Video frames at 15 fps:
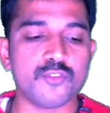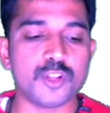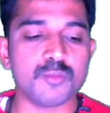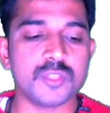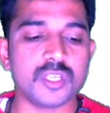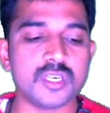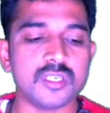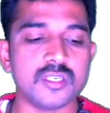from
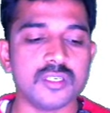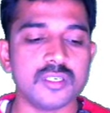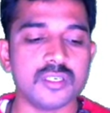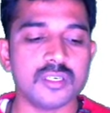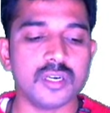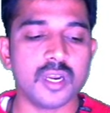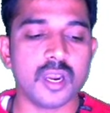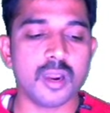the
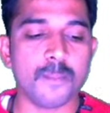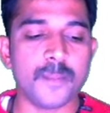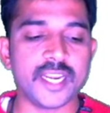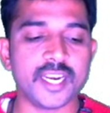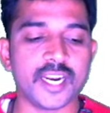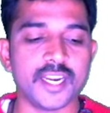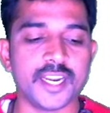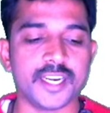
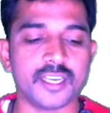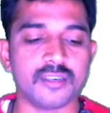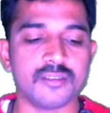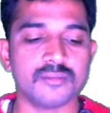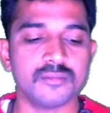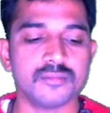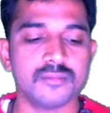metadata